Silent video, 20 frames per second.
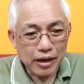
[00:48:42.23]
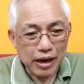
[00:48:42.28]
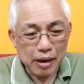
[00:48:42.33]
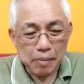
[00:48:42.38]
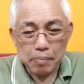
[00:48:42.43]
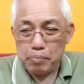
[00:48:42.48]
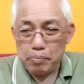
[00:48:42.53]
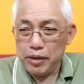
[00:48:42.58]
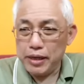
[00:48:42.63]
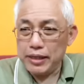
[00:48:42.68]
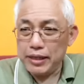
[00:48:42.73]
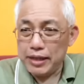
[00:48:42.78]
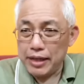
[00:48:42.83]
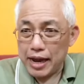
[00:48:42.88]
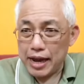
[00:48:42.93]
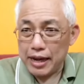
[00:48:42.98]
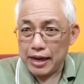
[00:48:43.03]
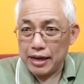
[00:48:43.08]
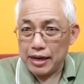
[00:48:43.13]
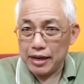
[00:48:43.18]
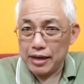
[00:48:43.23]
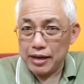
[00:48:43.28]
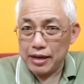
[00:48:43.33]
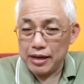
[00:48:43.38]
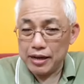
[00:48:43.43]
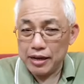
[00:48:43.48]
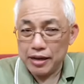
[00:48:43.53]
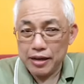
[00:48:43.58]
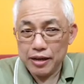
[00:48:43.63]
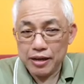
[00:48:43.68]
And please like,
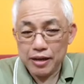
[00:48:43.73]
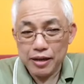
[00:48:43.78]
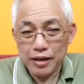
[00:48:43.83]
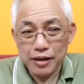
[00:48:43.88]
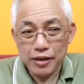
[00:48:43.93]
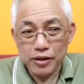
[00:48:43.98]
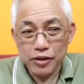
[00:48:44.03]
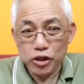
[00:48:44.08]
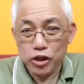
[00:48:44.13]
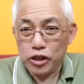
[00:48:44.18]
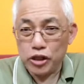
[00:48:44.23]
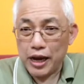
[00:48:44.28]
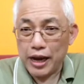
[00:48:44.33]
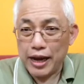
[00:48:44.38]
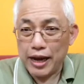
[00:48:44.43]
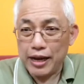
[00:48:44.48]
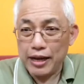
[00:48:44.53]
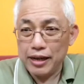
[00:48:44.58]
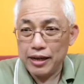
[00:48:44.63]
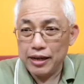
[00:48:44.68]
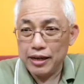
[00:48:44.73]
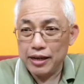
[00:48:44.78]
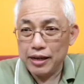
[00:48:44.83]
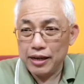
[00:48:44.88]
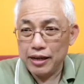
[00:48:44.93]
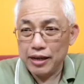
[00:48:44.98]
share,